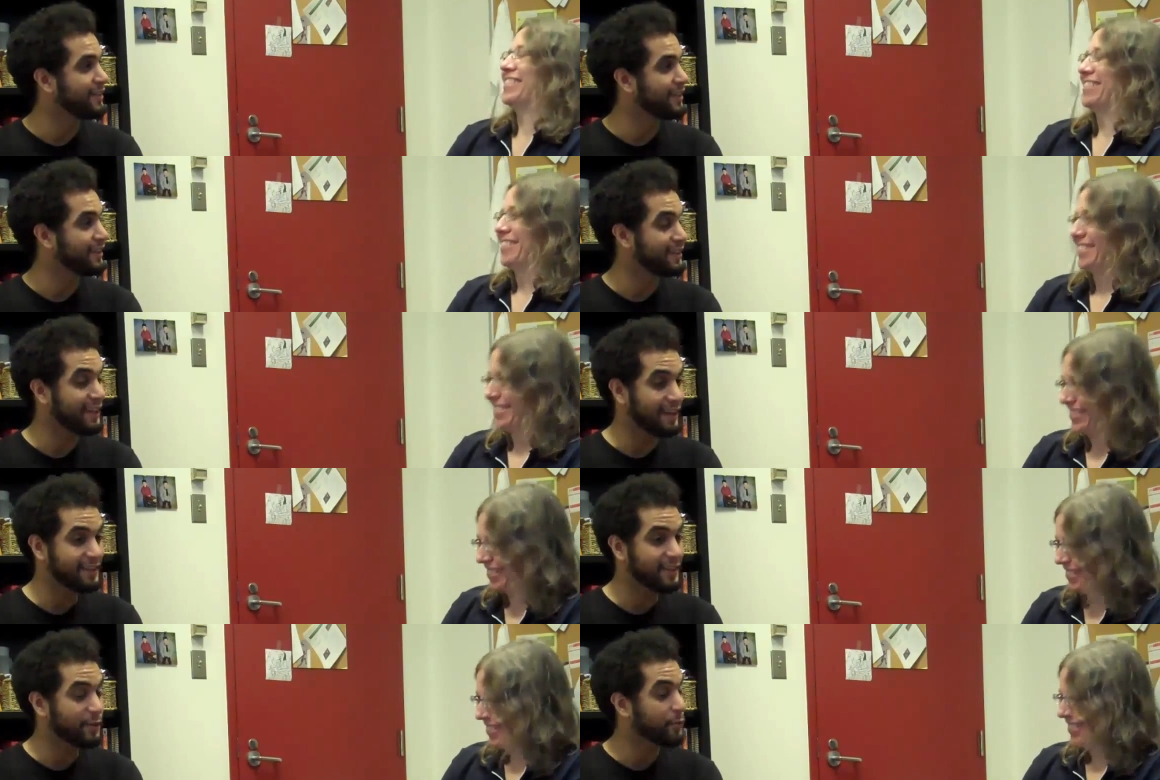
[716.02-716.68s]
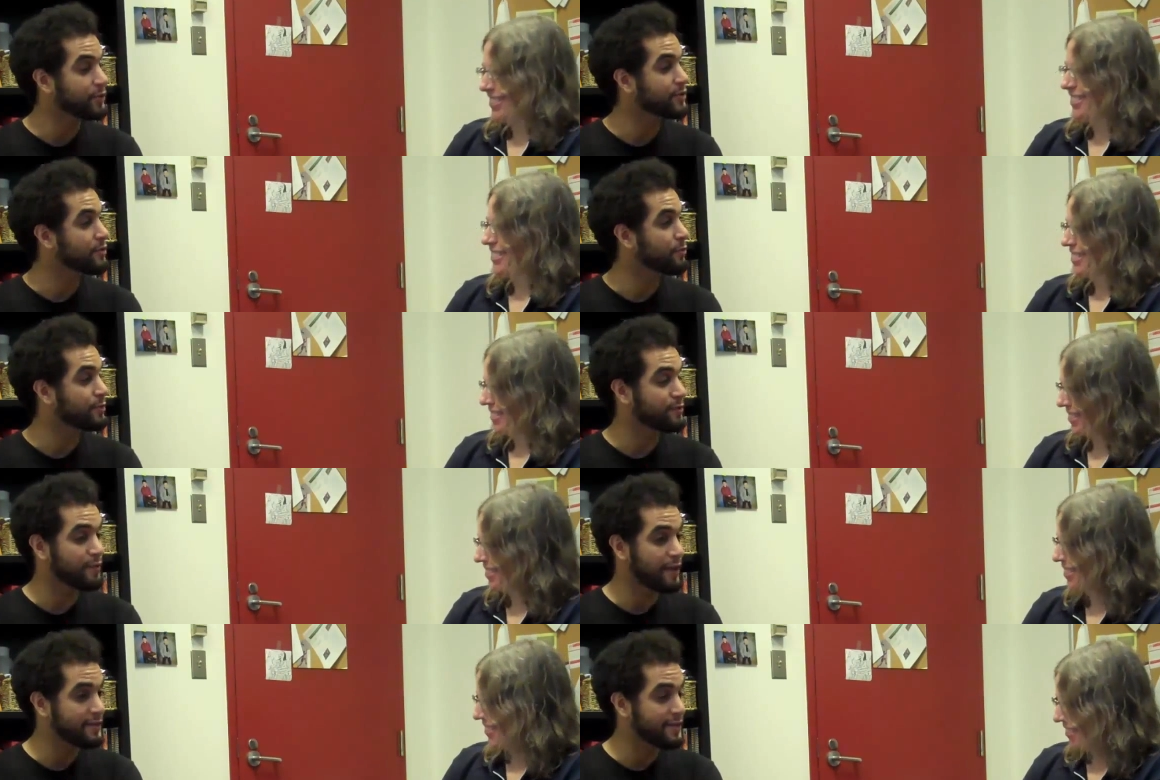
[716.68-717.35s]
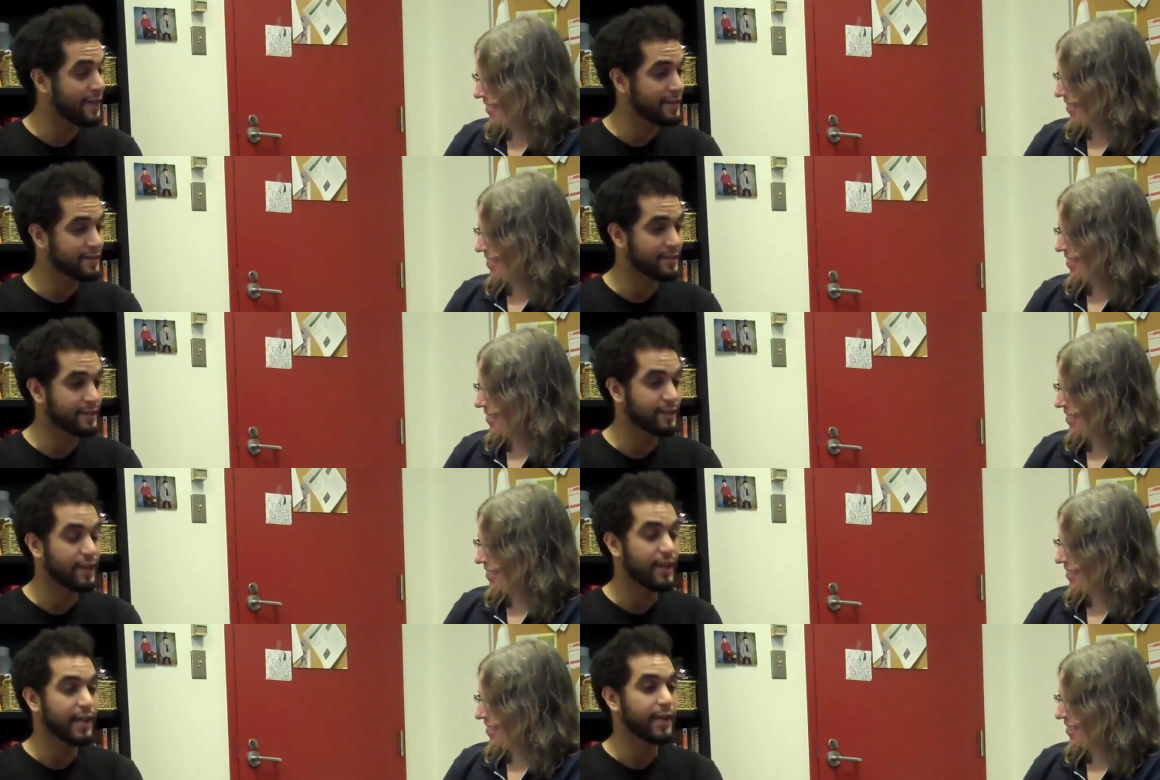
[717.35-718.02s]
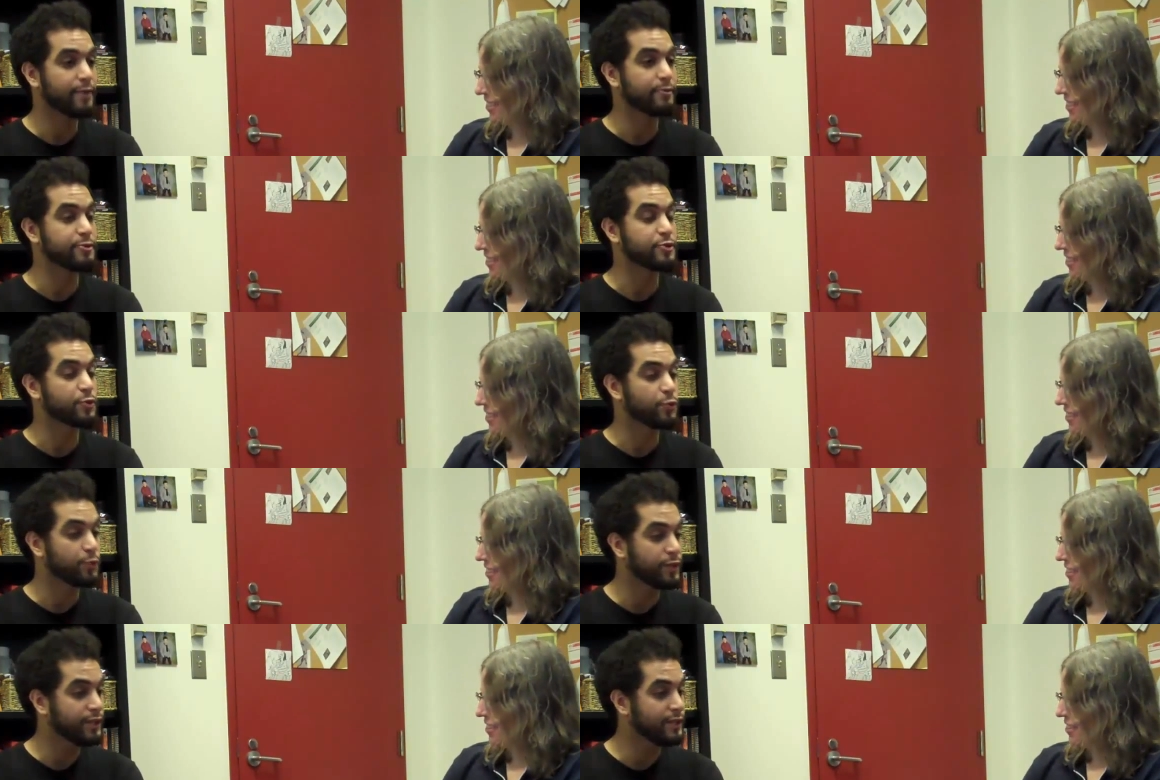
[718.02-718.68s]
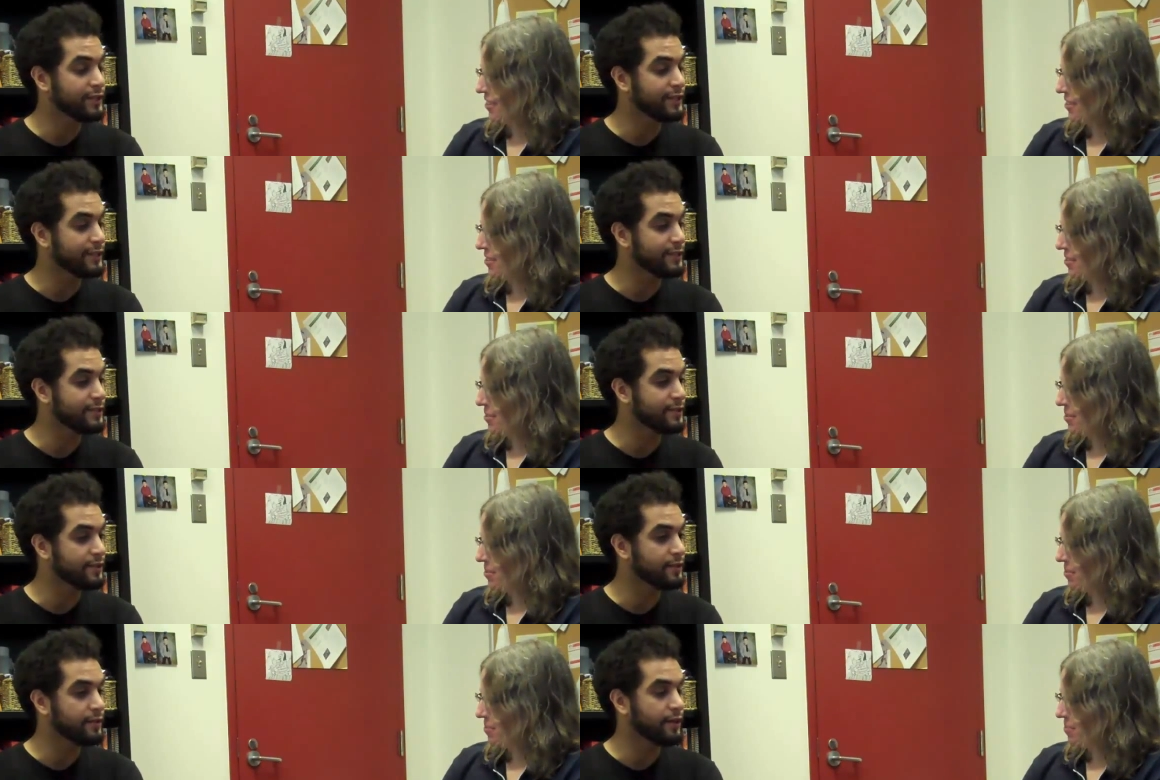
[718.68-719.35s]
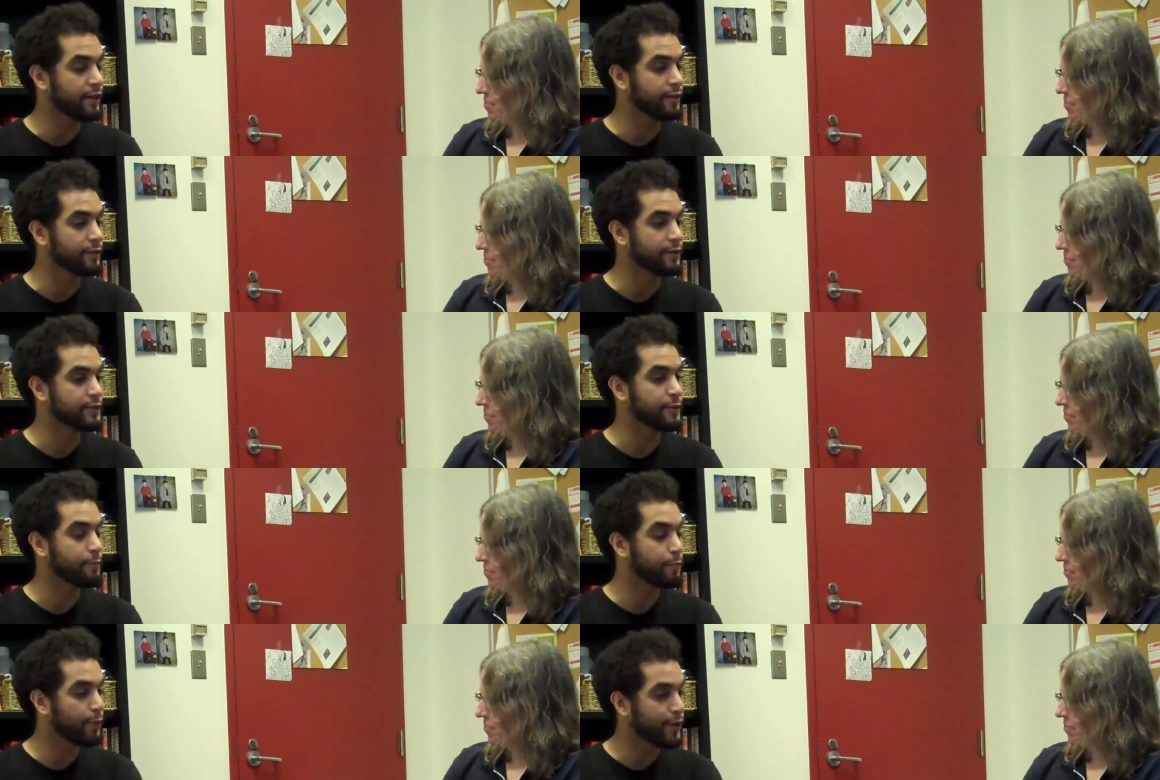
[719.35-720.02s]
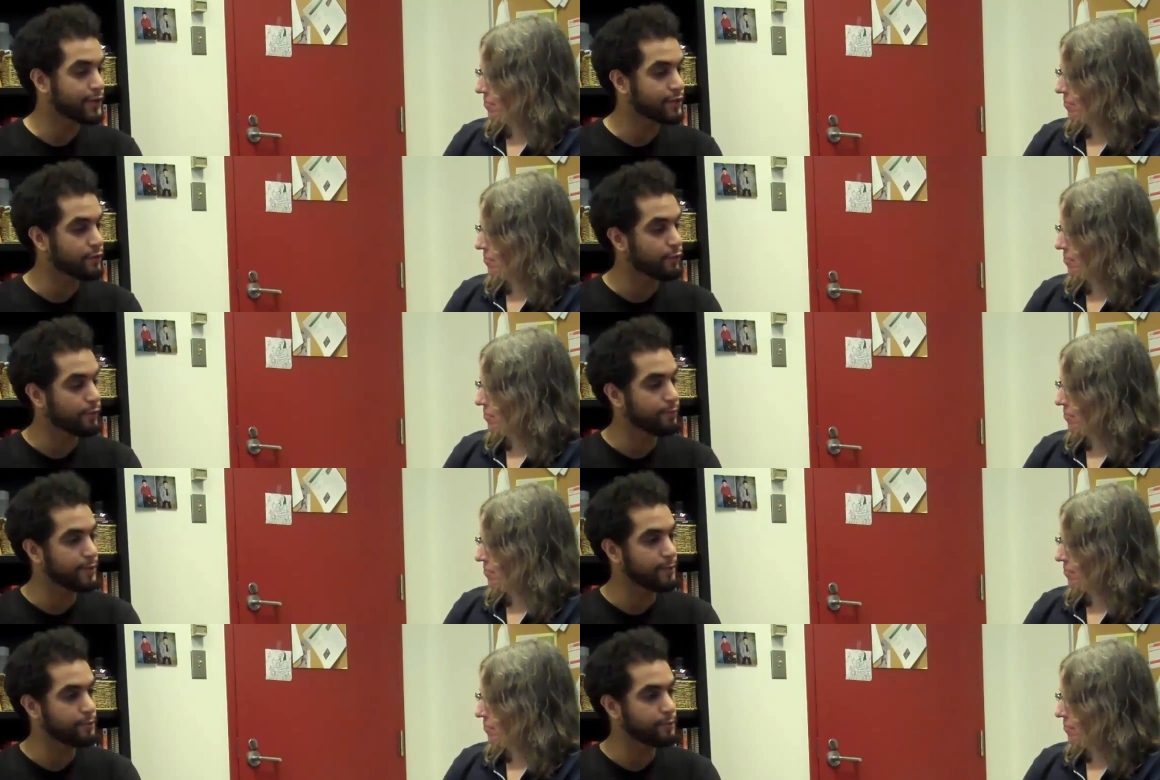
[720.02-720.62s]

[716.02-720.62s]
Speaker 1: like that thing was was fantastic. It was really easy, and it's impressive when